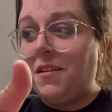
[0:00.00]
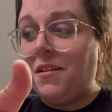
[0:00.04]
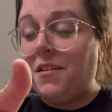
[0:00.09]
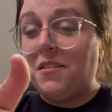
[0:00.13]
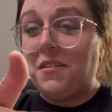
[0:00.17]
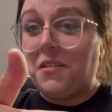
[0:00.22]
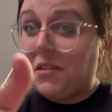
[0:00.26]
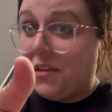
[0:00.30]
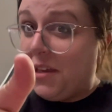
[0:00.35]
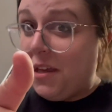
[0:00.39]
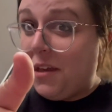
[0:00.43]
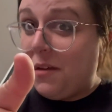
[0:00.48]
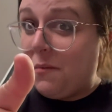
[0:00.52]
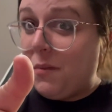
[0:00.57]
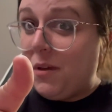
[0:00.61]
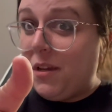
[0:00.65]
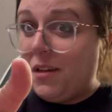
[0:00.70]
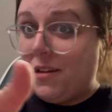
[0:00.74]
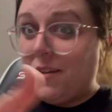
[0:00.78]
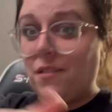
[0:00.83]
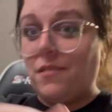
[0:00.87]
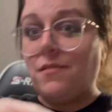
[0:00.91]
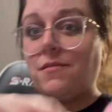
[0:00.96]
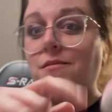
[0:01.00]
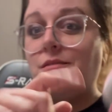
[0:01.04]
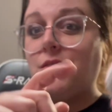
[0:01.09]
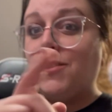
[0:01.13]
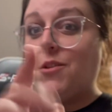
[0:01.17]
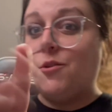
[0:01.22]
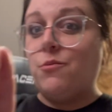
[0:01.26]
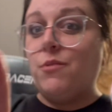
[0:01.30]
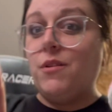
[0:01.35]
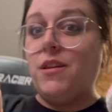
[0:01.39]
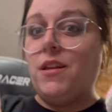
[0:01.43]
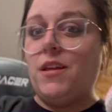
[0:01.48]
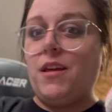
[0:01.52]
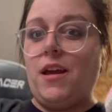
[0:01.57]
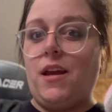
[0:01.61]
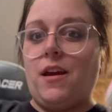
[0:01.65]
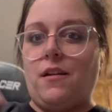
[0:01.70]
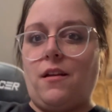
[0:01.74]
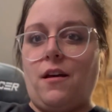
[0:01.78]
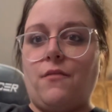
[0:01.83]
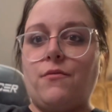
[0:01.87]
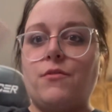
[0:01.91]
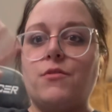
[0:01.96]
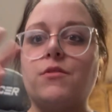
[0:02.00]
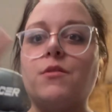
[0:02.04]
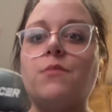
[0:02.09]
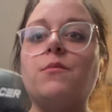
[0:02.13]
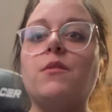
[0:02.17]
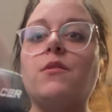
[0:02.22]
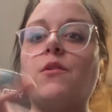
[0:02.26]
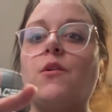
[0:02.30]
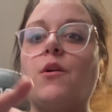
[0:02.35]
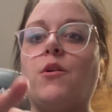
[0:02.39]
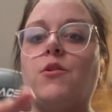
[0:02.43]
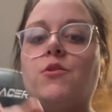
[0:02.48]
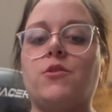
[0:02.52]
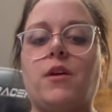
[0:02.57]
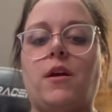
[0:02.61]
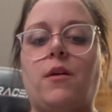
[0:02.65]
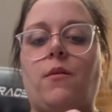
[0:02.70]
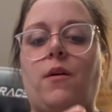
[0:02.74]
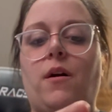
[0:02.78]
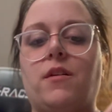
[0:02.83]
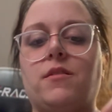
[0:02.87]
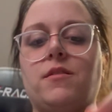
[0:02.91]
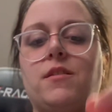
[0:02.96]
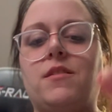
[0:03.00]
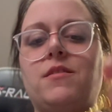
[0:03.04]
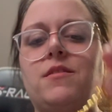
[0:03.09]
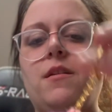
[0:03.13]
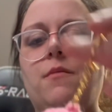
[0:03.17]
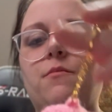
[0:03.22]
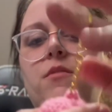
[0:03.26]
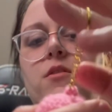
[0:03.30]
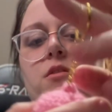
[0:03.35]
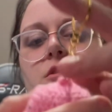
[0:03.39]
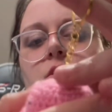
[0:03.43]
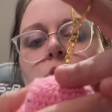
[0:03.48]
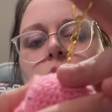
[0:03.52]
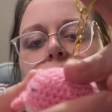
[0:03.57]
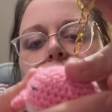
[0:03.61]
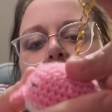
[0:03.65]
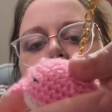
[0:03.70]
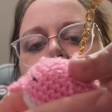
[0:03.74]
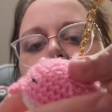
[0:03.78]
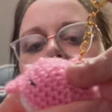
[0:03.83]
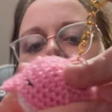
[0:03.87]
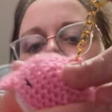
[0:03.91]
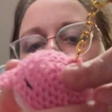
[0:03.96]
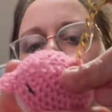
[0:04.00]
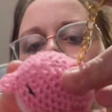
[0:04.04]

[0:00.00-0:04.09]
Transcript: you can't beat it. You really can't. Not for something crochet wise. And something so cute like